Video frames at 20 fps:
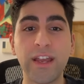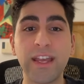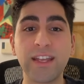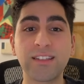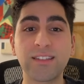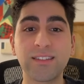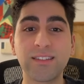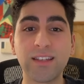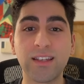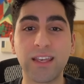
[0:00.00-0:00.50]

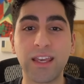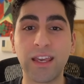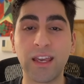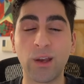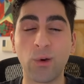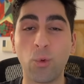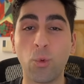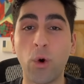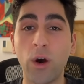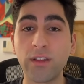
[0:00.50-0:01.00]
hits the
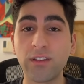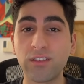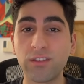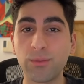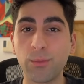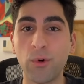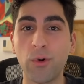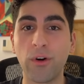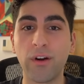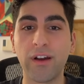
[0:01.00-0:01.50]
king once
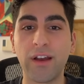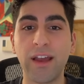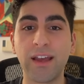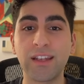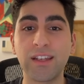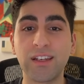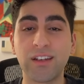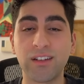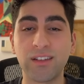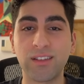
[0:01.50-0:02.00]
more, and
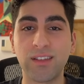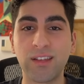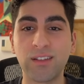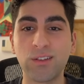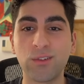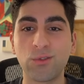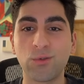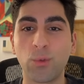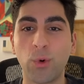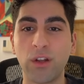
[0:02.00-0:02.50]
he
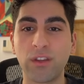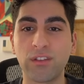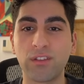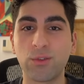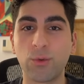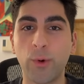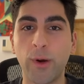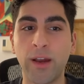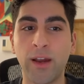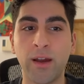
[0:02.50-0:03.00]
continues one
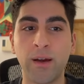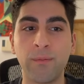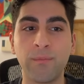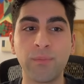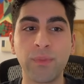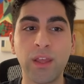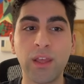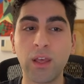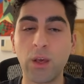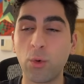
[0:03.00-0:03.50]
square.
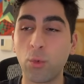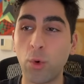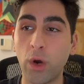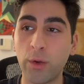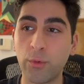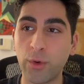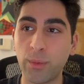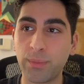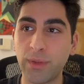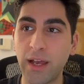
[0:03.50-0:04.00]

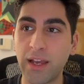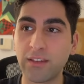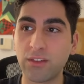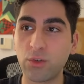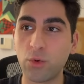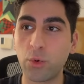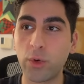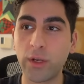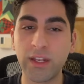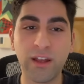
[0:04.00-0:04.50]
White replies
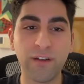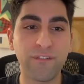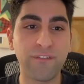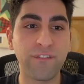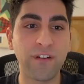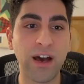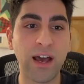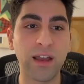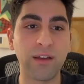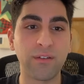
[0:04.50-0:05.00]
queen
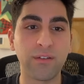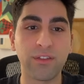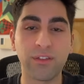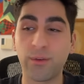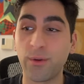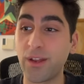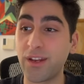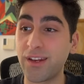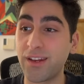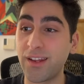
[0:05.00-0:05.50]
f5,
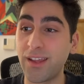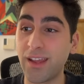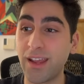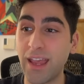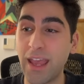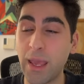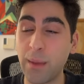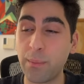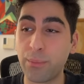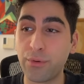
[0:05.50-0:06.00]
threatening
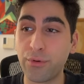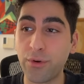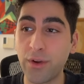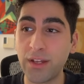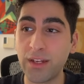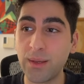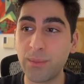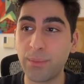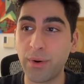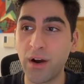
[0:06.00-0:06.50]
a
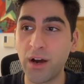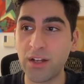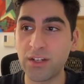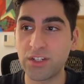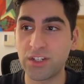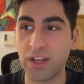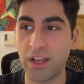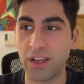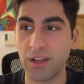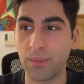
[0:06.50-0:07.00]
pretty pawn
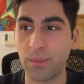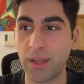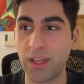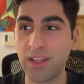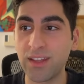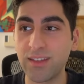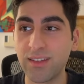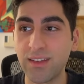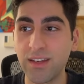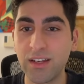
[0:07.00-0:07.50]

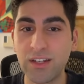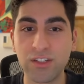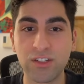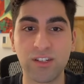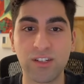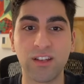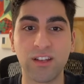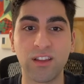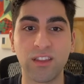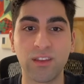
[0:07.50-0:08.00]
checkmate,
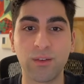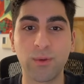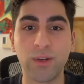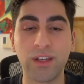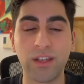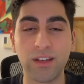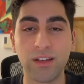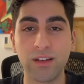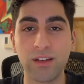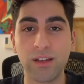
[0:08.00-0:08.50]

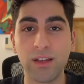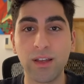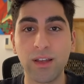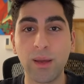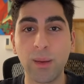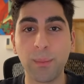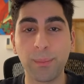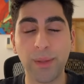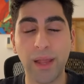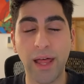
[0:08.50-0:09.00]
g3.
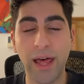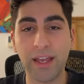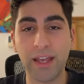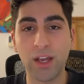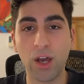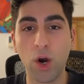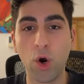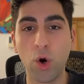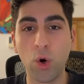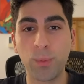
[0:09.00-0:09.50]
Black,
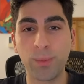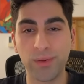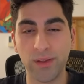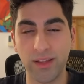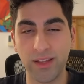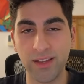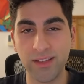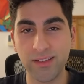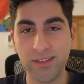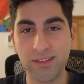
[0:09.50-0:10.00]

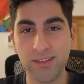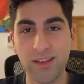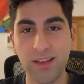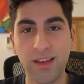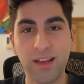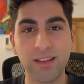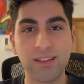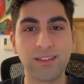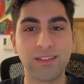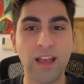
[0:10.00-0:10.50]
hopeless,
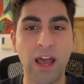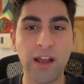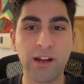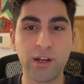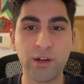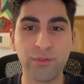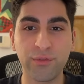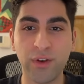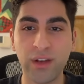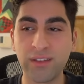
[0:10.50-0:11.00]

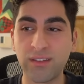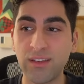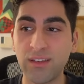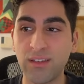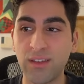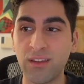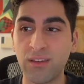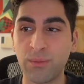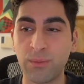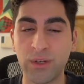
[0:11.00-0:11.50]
sacrifices
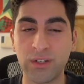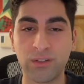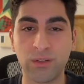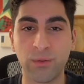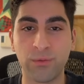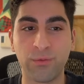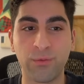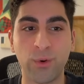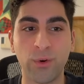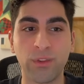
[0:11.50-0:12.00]
his
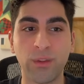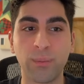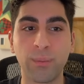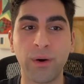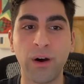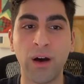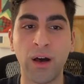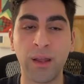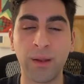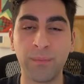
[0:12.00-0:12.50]
bishop for the
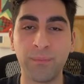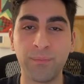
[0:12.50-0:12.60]
pawn.